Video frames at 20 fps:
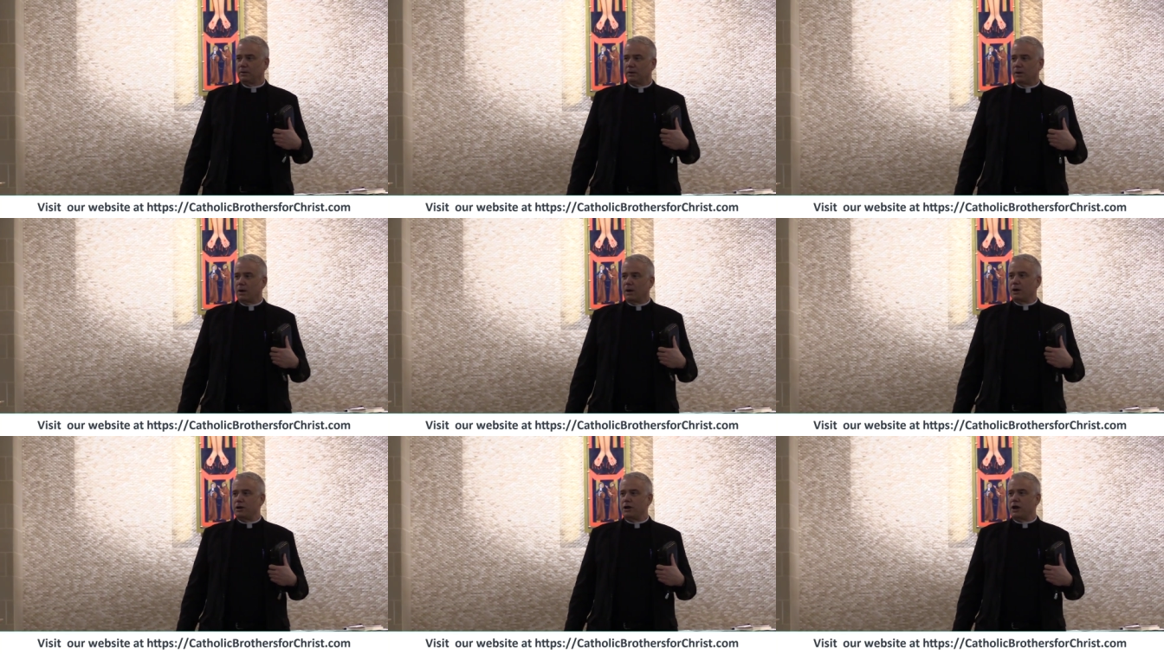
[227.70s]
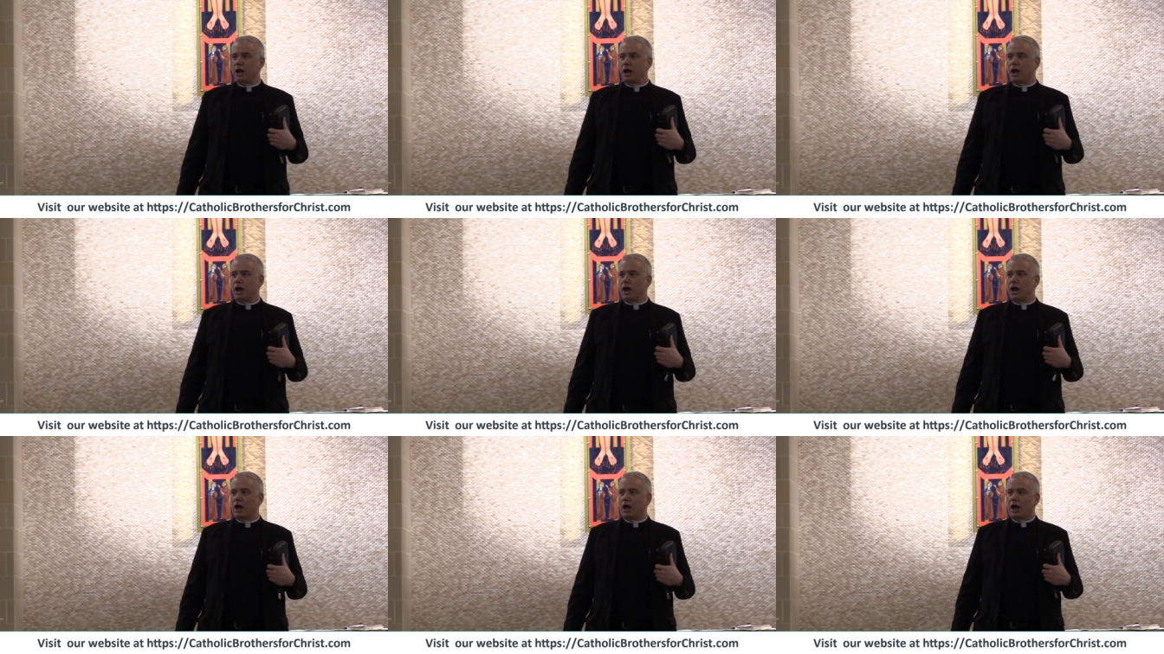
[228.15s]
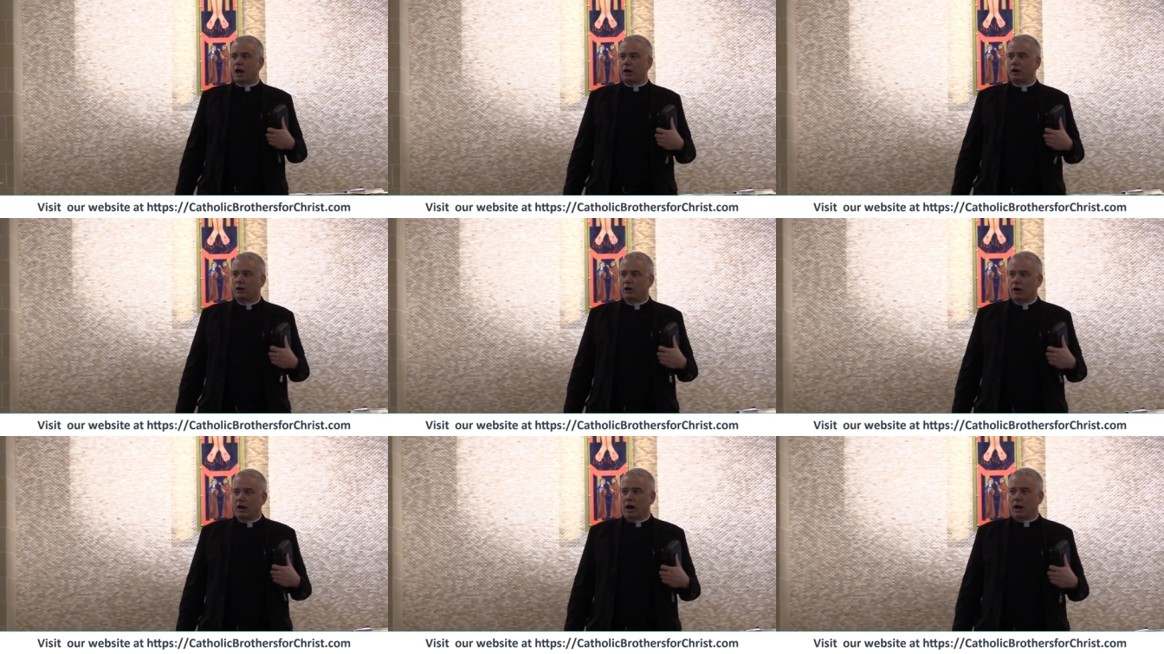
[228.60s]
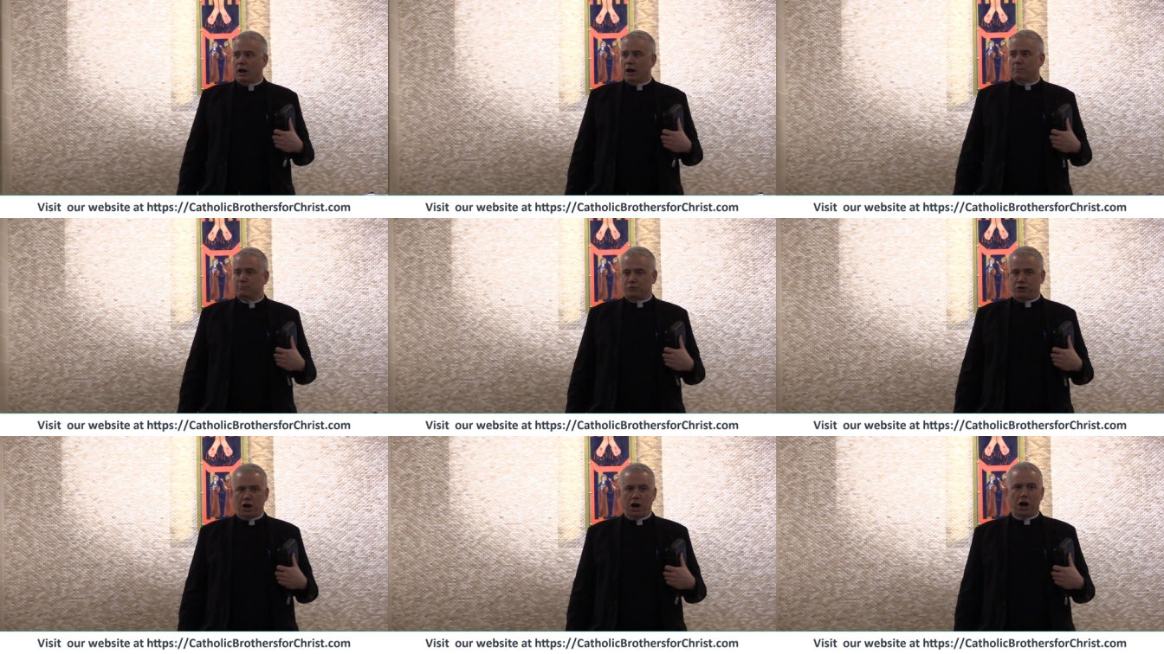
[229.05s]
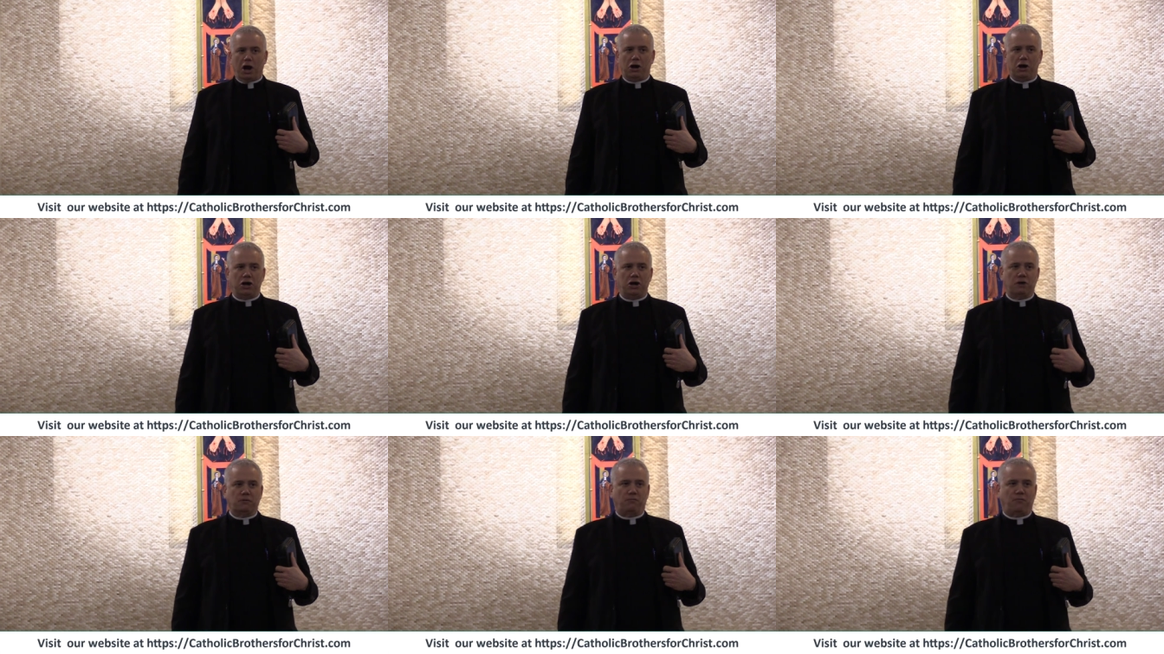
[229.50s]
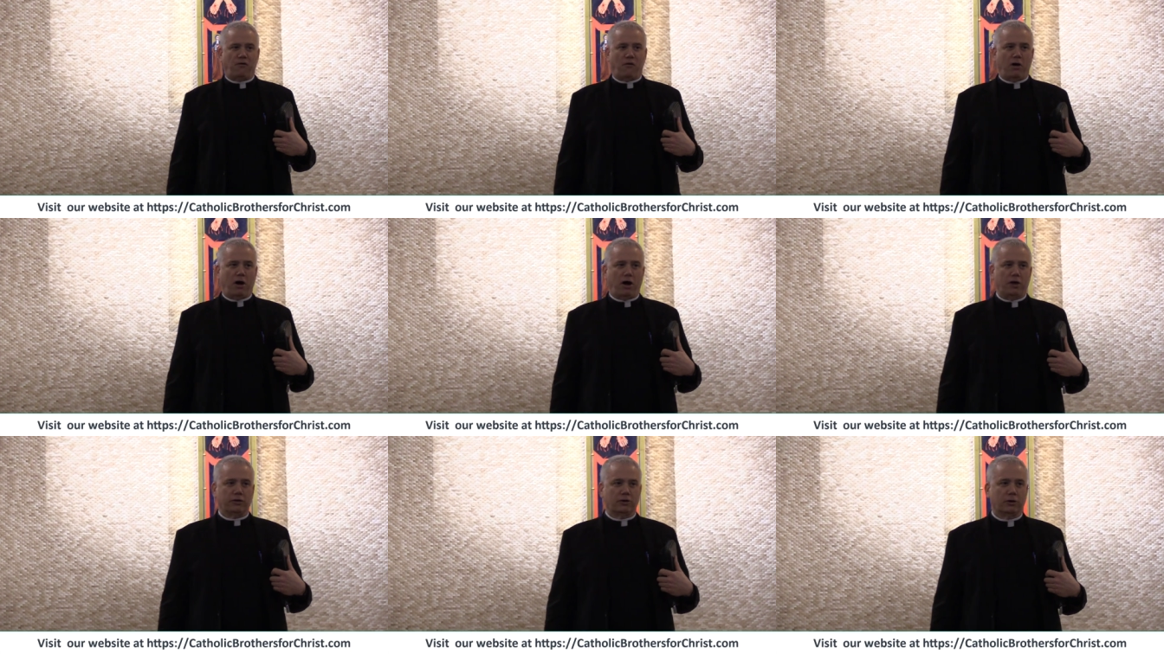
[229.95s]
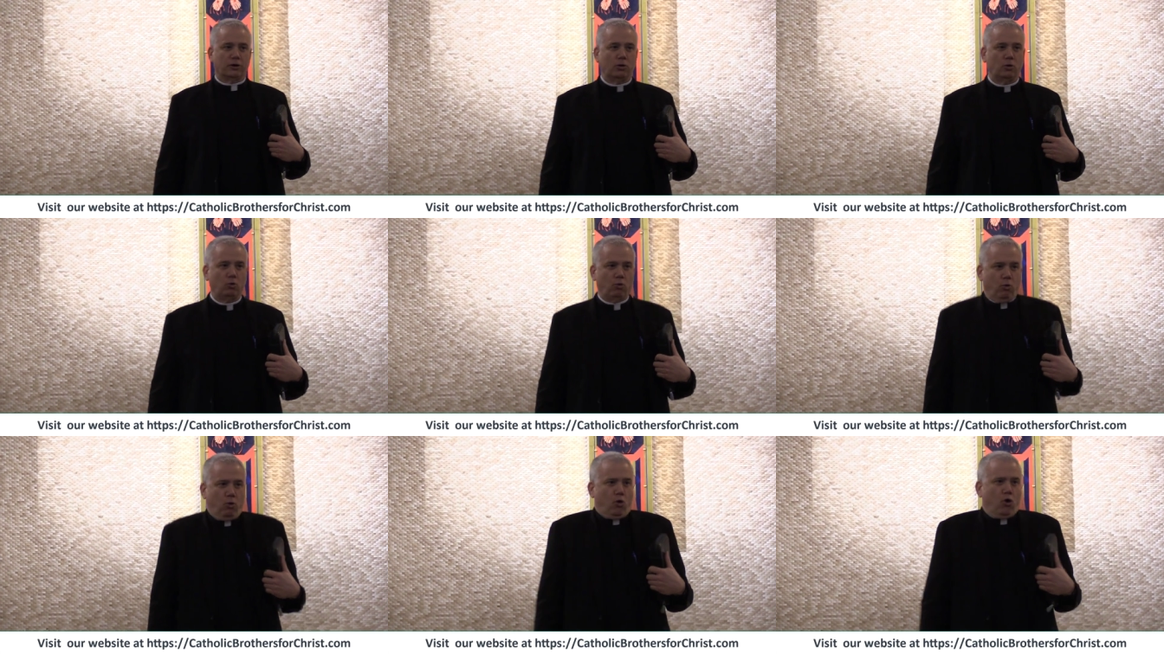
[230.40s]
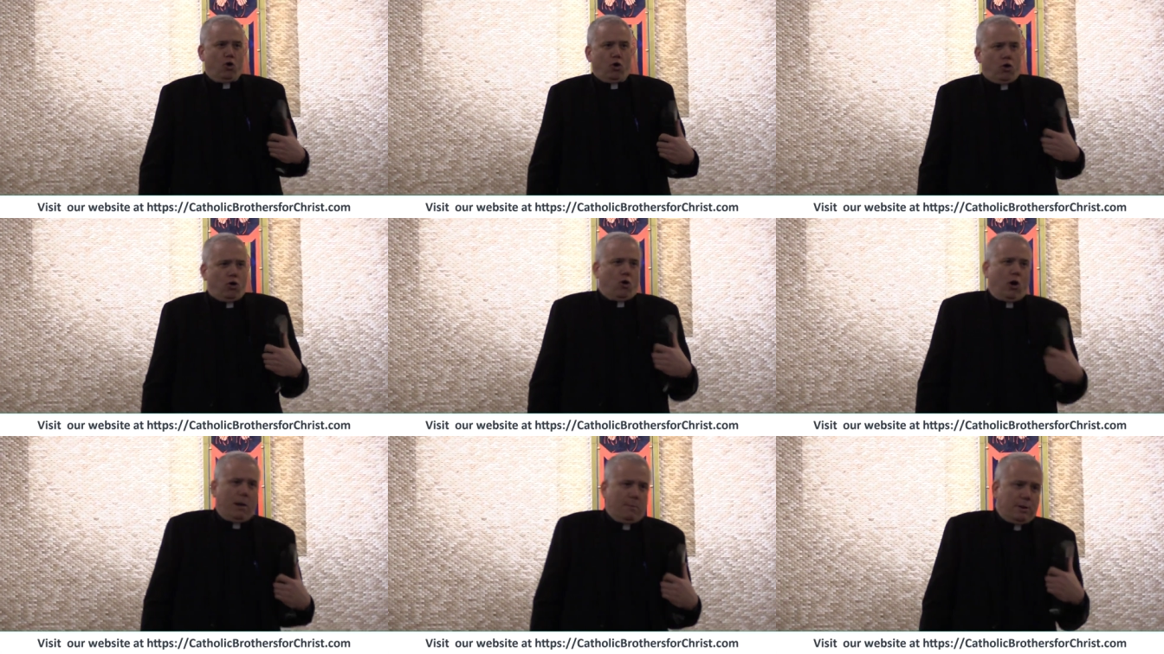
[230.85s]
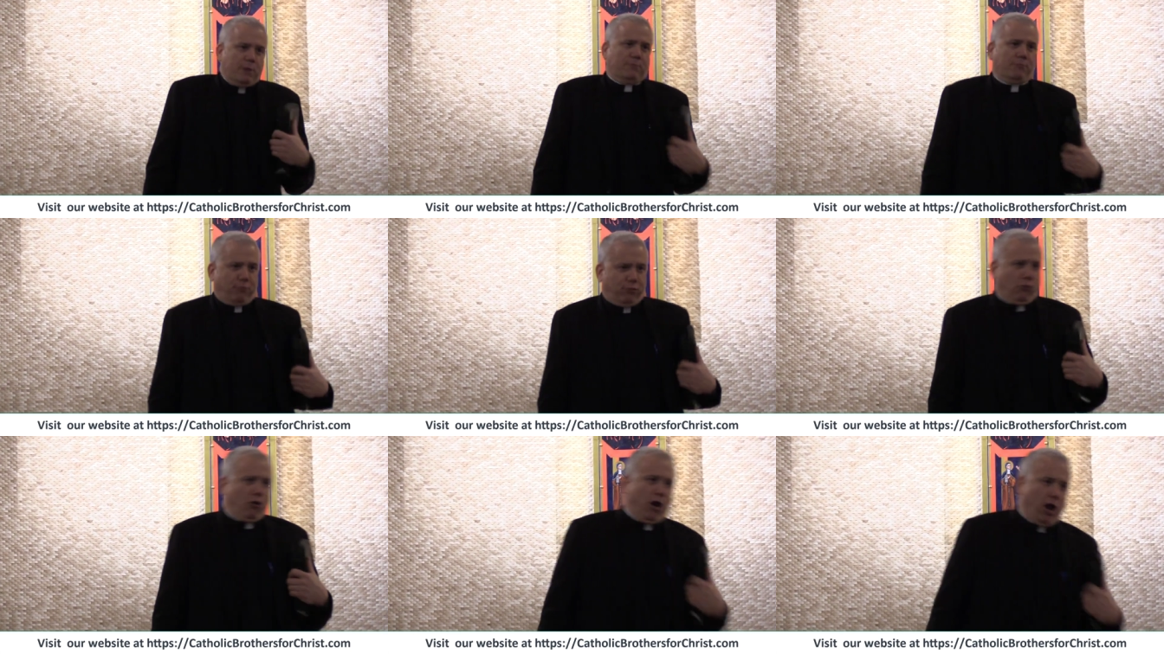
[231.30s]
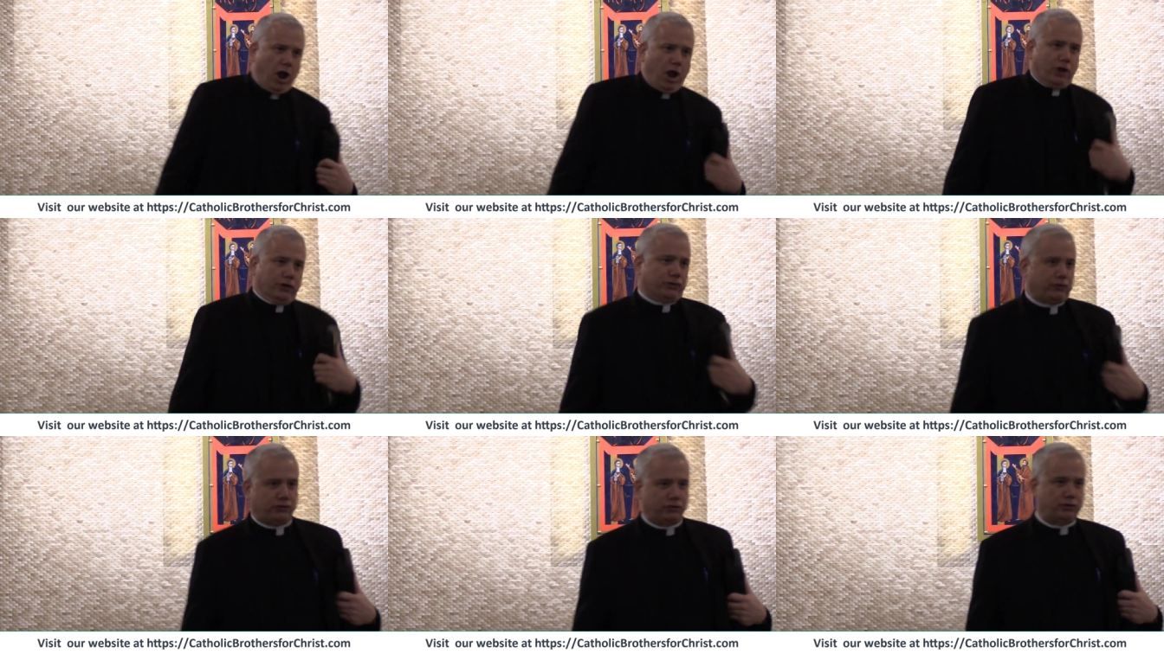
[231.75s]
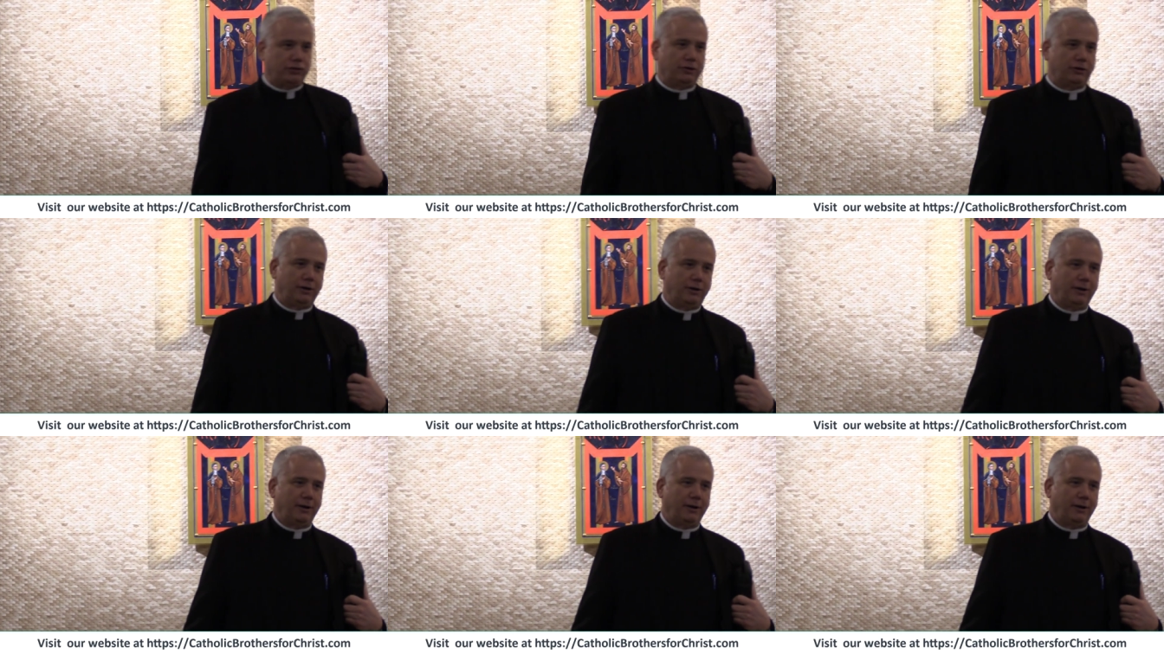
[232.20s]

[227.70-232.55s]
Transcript: Oh, yeah, I'm carrying, Father. Woo, I'm impressed.